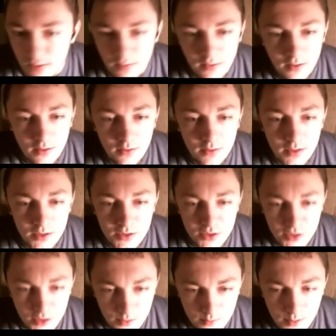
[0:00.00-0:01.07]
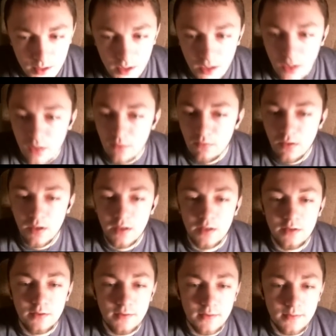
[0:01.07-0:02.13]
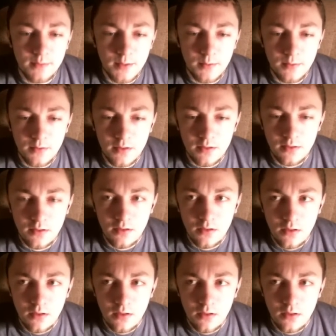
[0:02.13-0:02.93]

so it should be right. And you guys might be wondering,